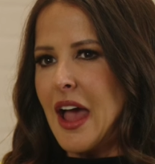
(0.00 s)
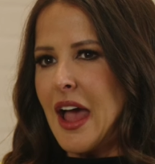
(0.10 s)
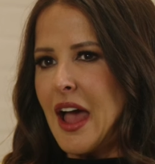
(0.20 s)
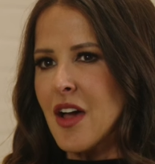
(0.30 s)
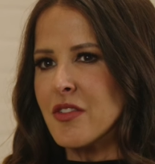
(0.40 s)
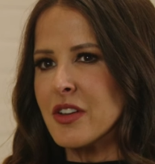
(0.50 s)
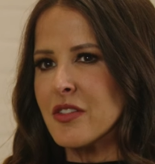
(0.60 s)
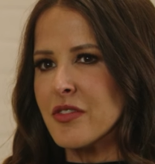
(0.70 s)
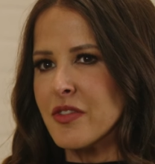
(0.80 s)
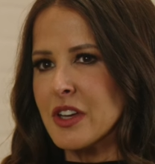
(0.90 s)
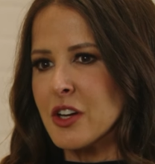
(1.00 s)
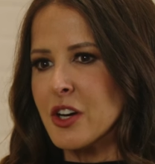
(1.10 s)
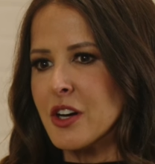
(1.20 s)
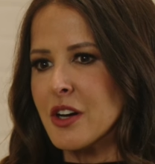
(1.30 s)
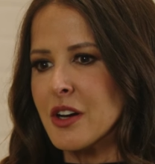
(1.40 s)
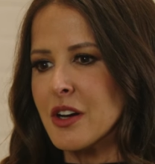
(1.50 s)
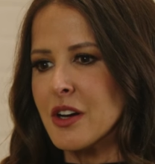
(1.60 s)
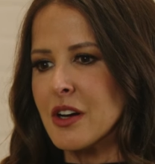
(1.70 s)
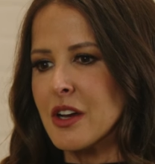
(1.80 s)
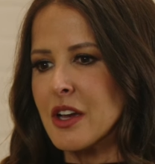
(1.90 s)
Having fear
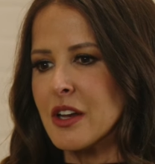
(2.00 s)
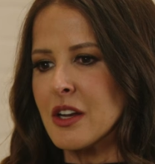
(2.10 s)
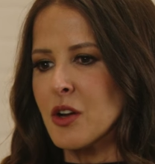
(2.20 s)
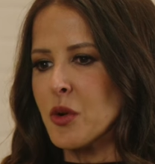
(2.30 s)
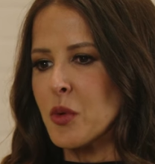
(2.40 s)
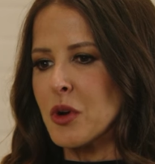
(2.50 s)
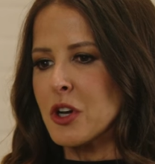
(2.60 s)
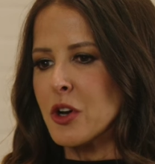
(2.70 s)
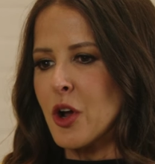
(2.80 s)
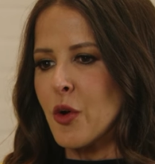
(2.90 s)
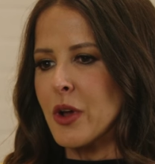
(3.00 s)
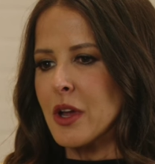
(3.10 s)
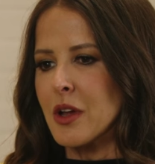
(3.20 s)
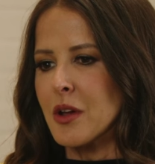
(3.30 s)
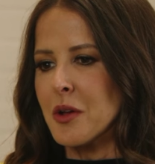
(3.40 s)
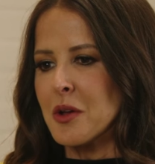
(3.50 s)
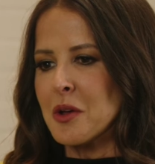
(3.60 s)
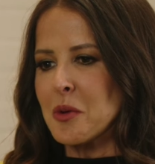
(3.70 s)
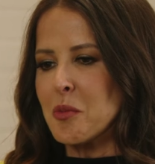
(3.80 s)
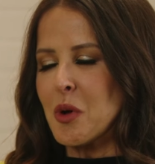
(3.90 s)
and not knowing where you're going,
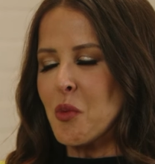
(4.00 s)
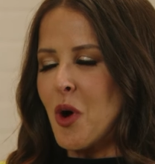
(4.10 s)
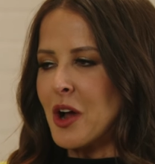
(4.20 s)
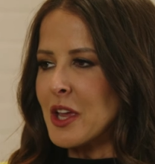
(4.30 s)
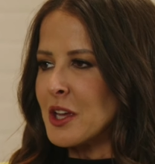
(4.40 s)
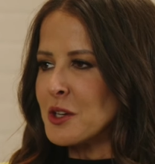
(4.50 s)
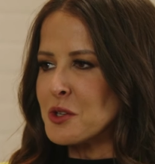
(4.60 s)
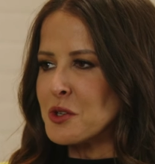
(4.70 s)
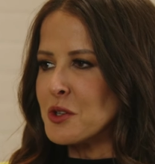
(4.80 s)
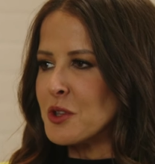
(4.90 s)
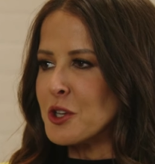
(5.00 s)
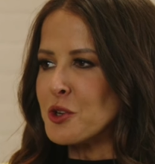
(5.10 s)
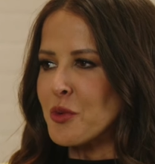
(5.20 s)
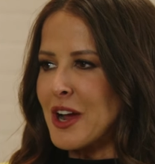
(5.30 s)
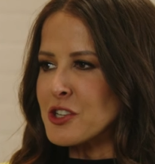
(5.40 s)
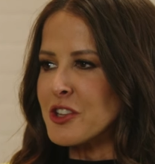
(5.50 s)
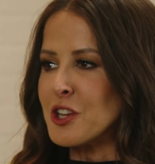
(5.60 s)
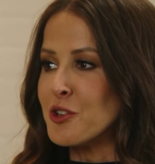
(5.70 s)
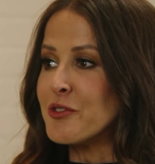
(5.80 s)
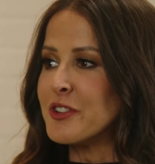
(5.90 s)
but walking the direction
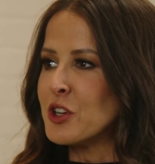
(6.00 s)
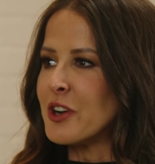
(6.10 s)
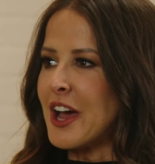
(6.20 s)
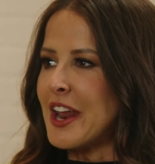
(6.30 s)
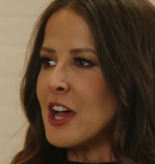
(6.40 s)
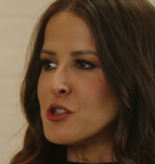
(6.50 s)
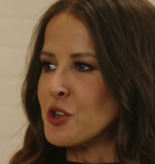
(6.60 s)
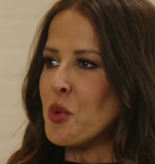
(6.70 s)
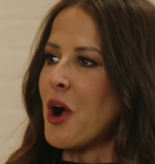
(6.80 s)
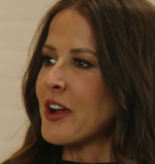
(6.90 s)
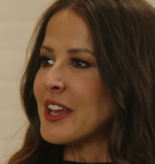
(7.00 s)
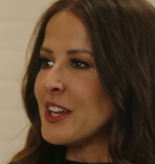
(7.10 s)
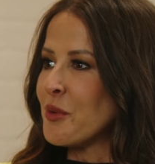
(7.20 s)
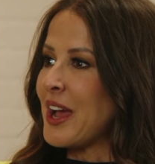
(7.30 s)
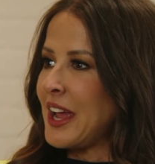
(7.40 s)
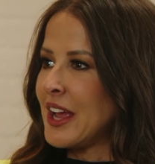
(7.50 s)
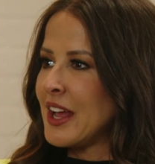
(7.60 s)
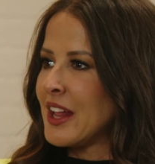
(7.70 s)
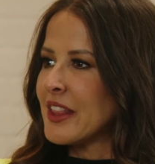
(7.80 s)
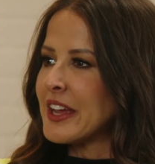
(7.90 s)
that you feel God has you to walk anyway, mm-hmm.